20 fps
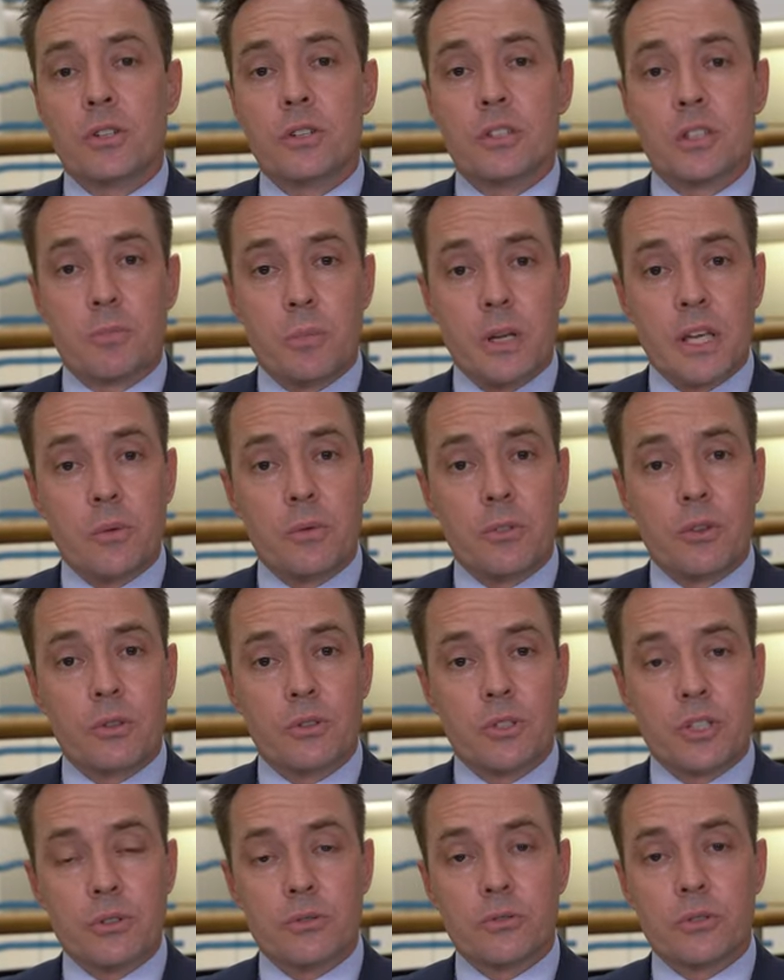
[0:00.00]
you to speak with your
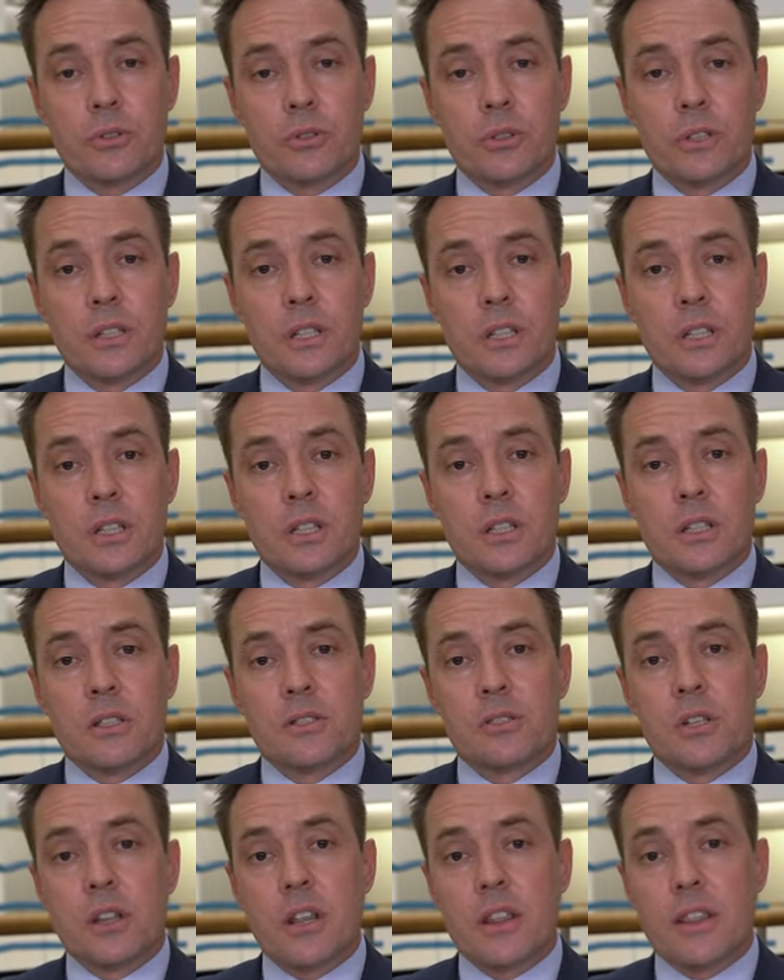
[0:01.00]
children
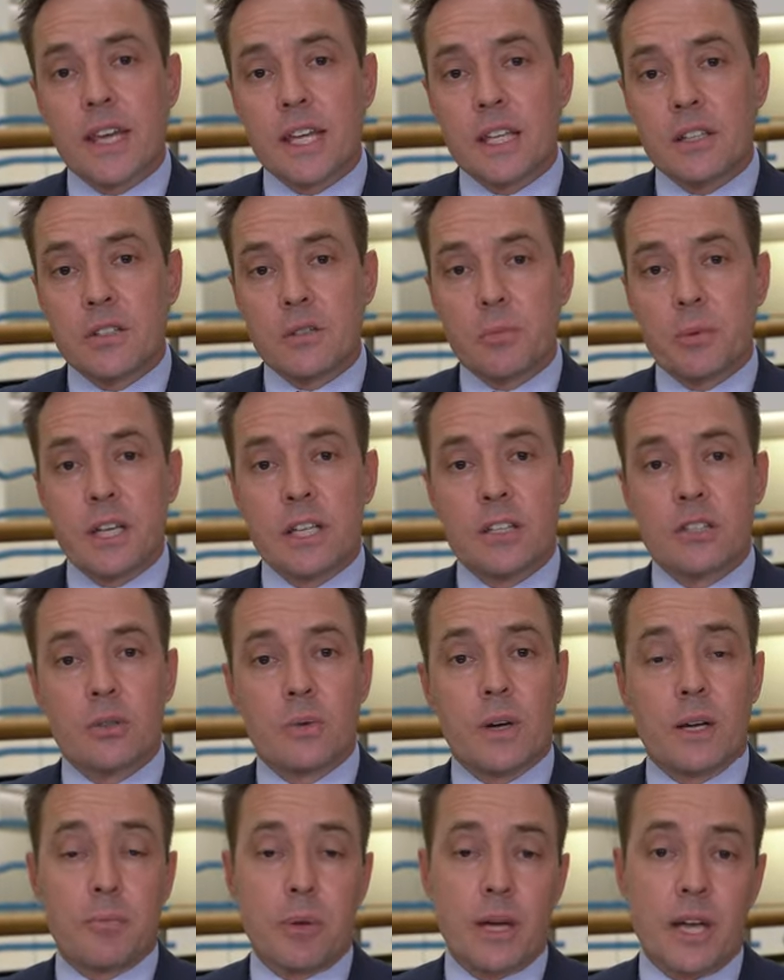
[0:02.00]
so that they can speak
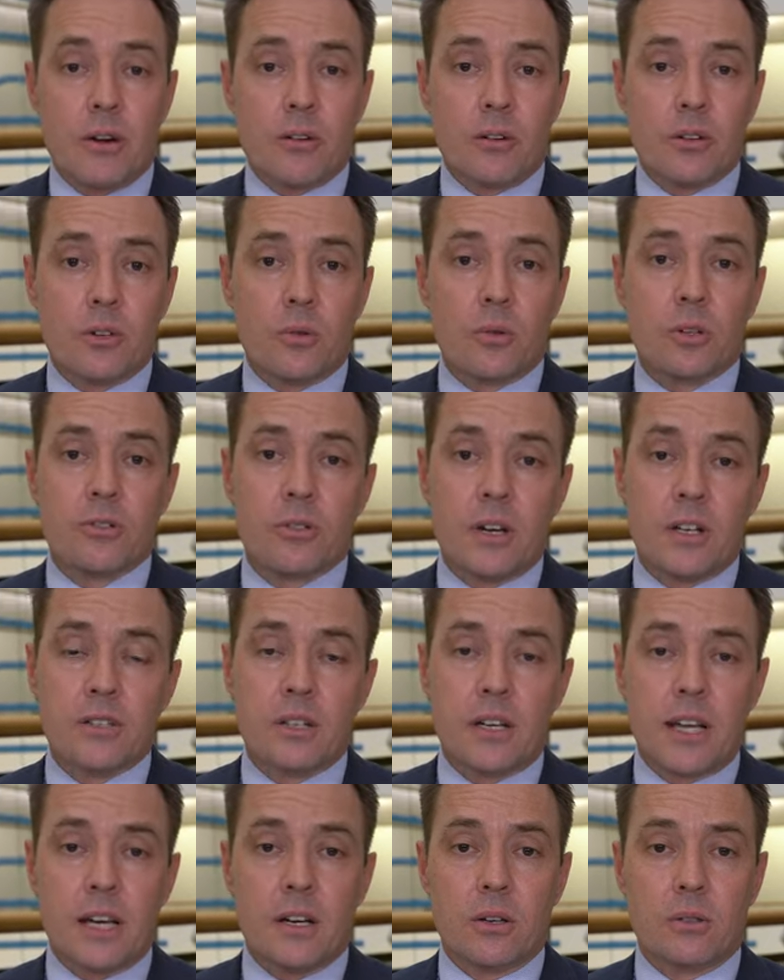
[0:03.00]
to a parent or a
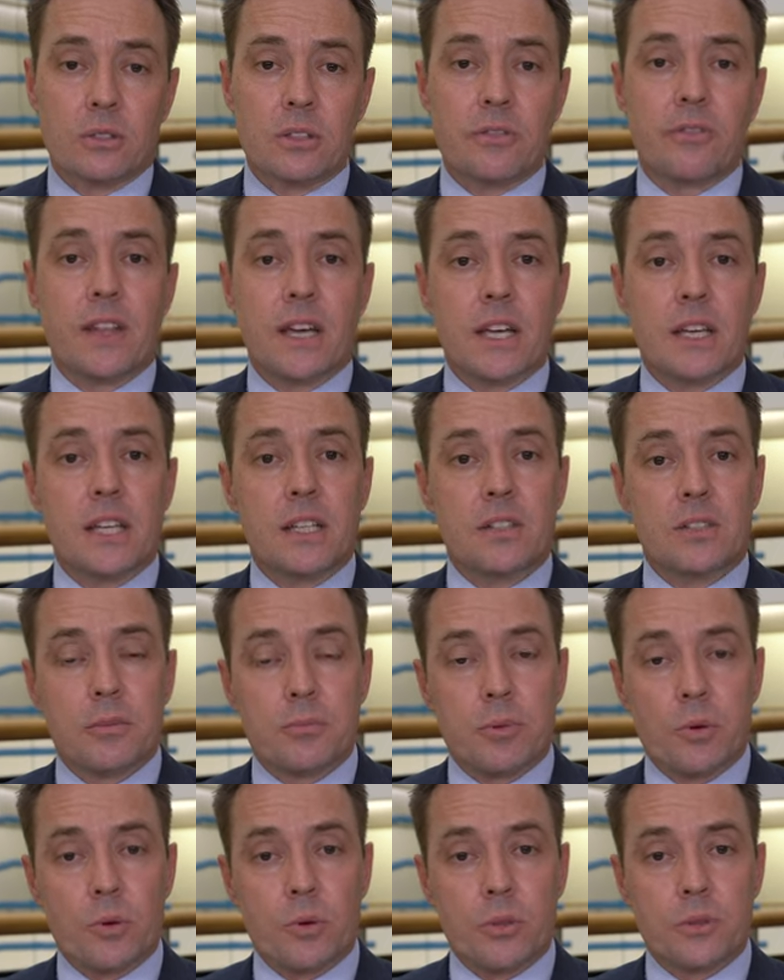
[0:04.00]
trusted adult if they need
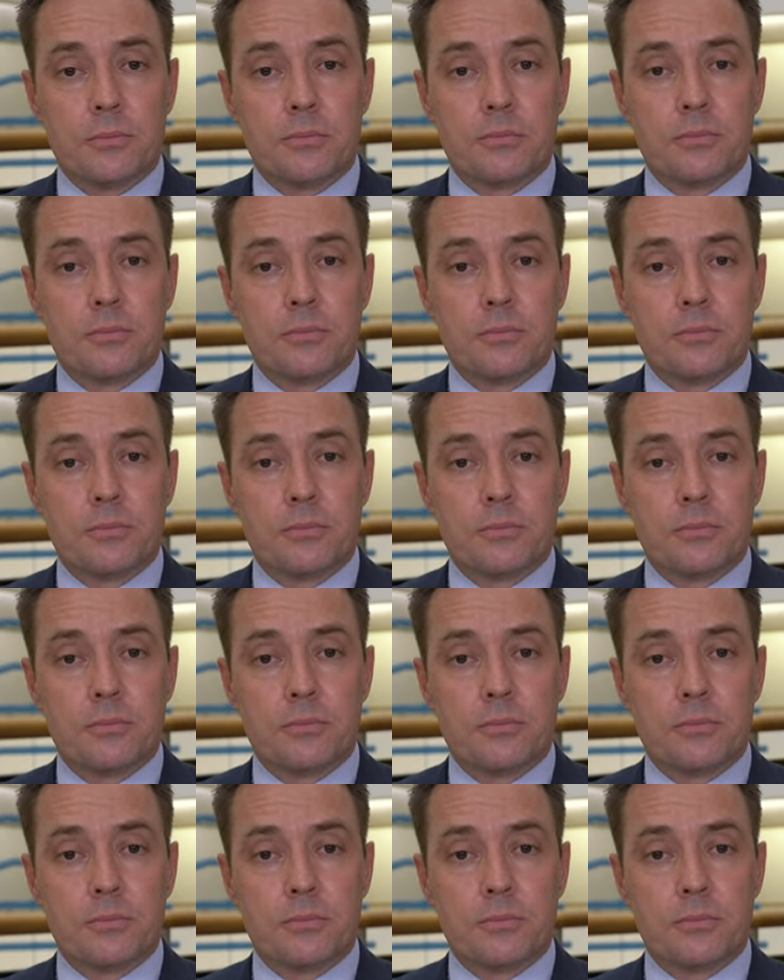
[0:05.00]
support.